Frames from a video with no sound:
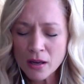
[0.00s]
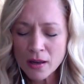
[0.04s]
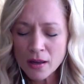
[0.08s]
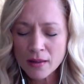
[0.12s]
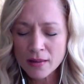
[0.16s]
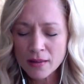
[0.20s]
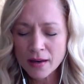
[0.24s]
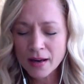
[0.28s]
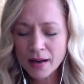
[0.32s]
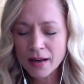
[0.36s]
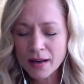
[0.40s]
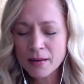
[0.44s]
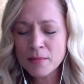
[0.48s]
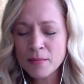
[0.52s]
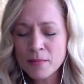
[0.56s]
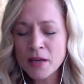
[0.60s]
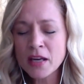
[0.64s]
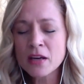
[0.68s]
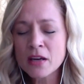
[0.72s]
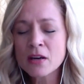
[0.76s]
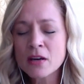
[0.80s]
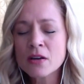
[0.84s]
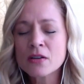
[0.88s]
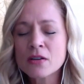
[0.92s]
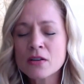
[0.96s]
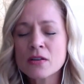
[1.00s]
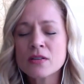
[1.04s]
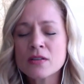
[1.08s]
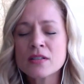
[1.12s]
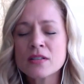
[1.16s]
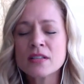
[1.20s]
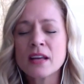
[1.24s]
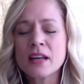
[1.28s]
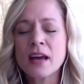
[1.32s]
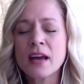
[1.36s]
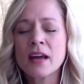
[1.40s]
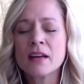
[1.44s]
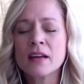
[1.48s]
that I am here to
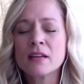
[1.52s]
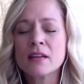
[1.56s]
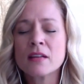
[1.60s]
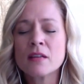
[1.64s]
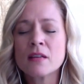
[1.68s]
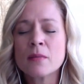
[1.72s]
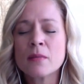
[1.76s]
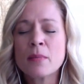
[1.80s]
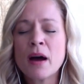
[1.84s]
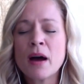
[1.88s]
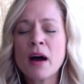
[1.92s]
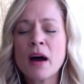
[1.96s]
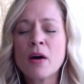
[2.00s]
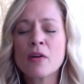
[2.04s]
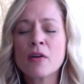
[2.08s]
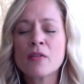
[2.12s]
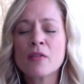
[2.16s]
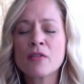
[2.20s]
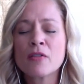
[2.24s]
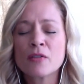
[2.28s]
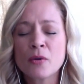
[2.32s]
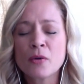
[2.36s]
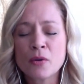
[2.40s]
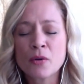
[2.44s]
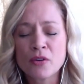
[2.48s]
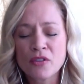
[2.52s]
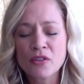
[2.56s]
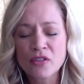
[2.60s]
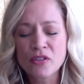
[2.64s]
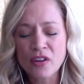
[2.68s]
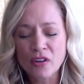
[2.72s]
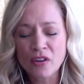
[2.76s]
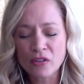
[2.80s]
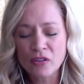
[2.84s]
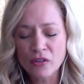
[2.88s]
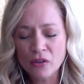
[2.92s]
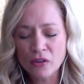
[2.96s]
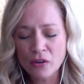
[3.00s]
stand in the power force
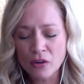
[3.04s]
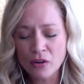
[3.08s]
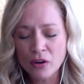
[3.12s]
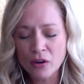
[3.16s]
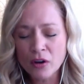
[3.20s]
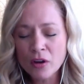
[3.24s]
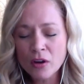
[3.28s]
center,